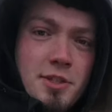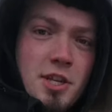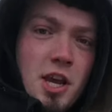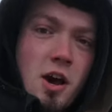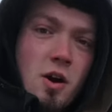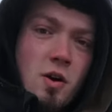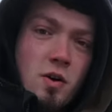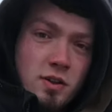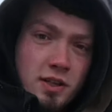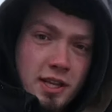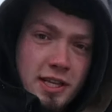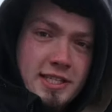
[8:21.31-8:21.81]

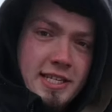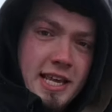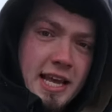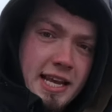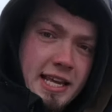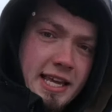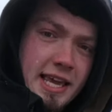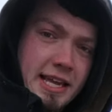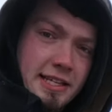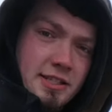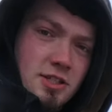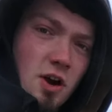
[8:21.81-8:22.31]
So let's get
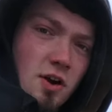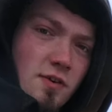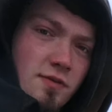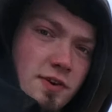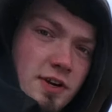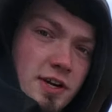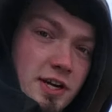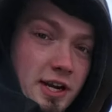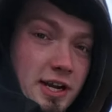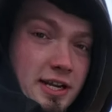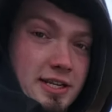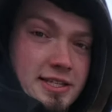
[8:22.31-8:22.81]
it kicked
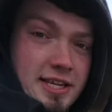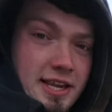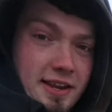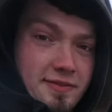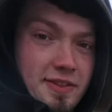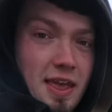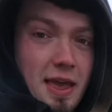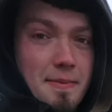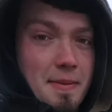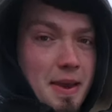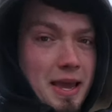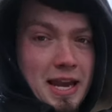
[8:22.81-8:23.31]
over and see if
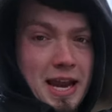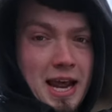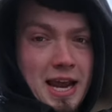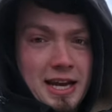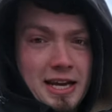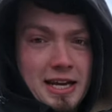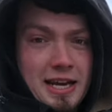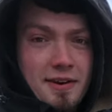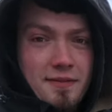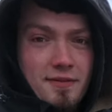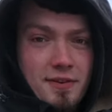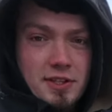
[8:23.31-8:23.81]
that made
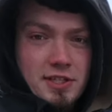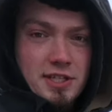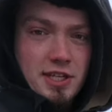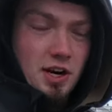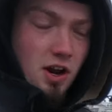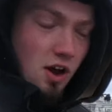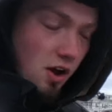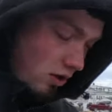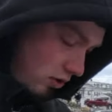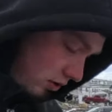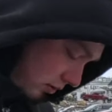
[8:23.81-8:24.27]
any difference at all.